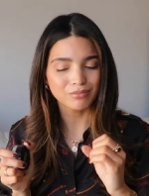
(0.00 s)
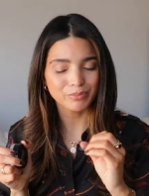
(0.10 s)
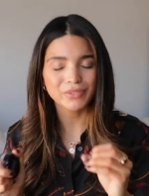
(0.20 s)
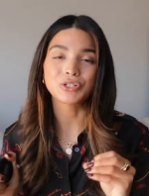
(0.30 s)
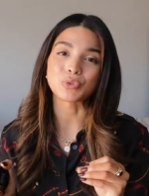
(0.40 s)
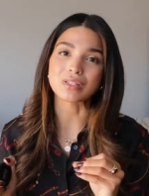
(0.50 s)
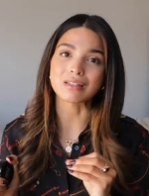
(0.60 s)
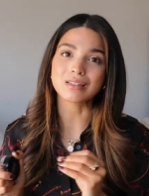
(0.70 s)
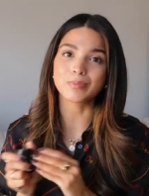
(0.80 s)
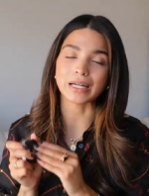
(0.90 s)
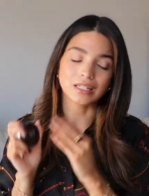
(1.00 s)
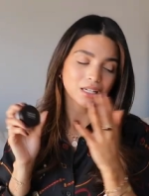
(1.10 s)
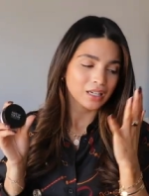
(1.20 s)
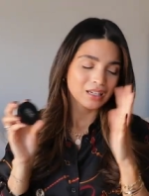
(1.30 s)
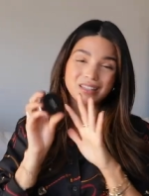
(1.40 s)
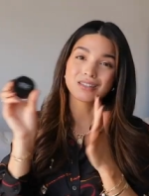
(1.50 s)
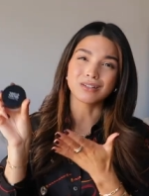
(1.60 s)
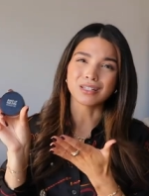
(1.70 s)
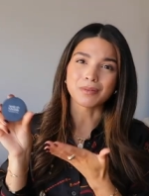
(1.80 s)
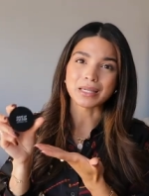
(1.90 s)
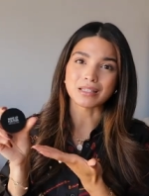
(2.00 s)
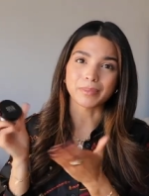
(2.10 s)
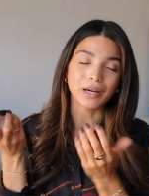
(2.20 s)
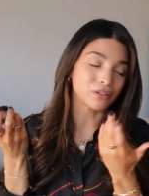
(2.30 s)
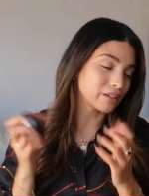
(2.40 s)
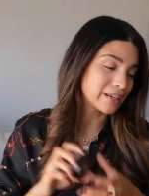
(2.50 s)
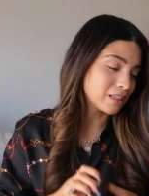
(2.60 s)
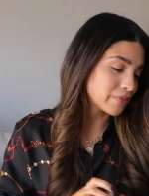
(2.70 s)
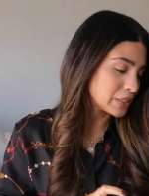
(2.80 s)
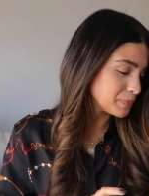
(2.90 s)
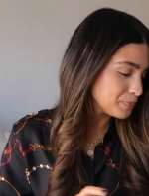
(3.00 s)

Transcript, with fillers: bit of a nuisance, but still an amazing powder and I love it.